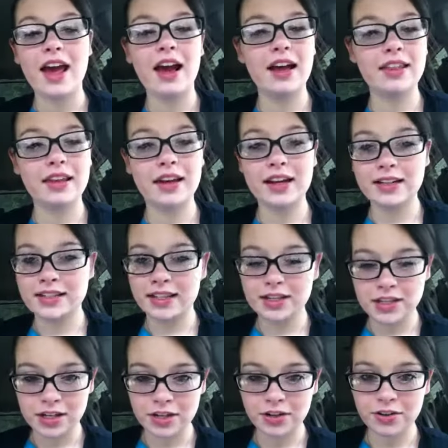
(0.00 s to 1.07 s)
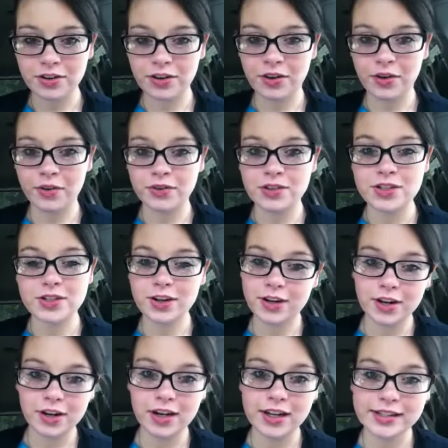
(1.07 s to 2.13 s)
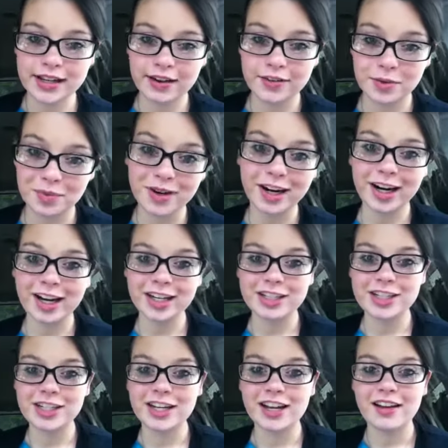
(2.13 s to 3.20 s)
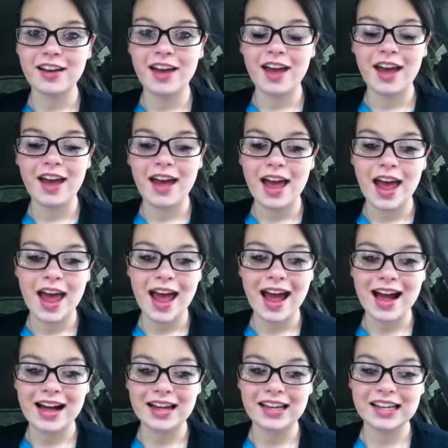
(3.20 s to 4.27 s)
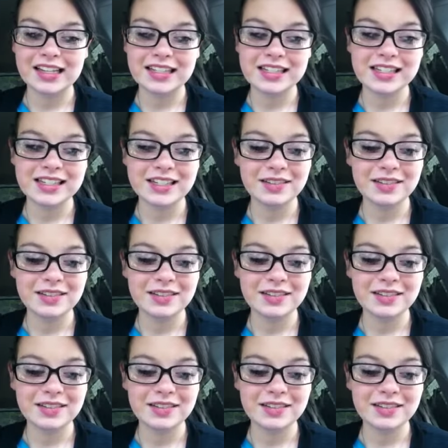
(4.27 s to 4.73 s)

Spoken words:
and then a 16-year-old surrendered his life to preach, and